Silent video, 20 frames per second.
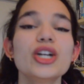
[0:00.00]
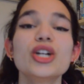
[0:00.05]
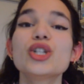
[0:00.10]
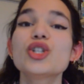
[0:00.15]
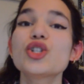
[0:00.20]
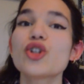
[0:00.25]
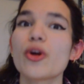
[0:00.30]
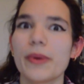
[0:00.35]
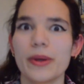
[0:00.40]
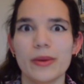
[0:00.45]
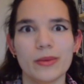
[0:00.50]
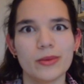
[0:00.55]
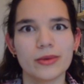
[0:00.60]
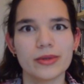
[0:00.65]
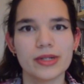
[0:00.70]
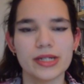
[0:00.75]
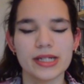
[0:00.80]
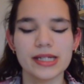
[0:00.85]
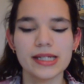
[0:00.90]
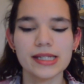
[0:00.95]
choppy
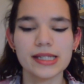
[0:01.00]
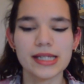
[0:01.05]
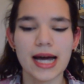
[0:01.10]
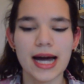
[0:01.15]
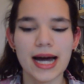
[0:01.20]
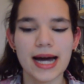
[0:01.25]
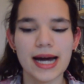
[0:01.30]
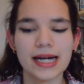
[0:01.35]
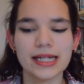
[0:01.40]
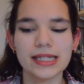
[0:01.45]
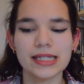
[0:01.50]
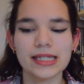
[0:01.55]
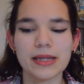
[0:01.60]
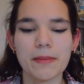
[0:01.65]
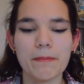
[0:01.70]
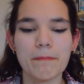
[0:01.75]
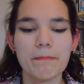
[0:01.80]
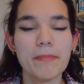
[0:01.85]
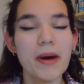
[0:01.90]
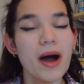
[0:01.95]
waters, and
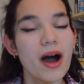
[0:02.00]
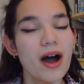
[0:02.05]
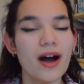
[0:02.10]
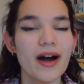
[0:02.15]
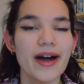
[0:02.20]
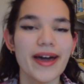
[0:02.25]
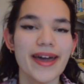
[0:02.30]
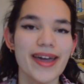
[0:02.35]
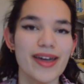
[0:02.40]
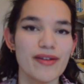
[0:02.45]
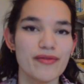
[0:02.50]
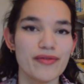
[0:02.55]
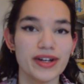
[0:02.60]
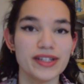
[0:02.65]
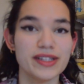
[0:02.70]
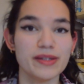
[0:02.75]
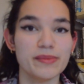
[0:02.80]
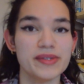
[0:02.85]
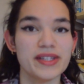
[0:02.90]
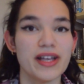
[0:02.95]
Pi
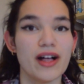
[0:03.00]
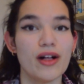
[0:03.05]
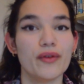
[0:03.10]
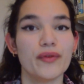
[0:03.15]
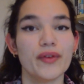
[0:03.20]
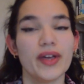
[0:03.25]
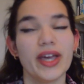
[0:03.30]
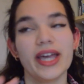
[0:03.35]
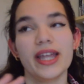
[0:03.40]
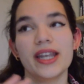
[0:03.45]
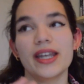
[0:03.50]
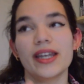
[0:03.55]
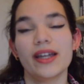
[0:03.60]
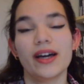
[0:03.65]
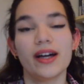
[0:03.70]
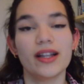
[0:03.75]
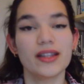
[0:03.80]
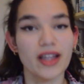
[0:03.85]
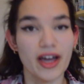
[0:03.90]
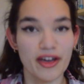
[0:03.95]
finds himself in
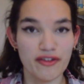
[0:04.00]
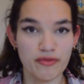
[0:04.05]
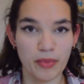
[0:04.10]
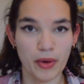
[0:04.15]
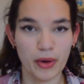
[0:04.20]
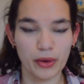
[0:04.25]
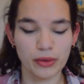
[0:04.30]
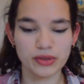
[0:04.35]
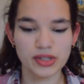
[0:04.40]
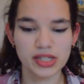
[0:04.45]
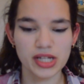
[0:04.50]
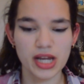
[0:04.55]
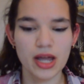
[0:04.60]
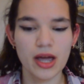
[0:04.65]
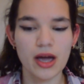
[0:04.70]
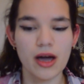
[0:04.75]
a lifeboat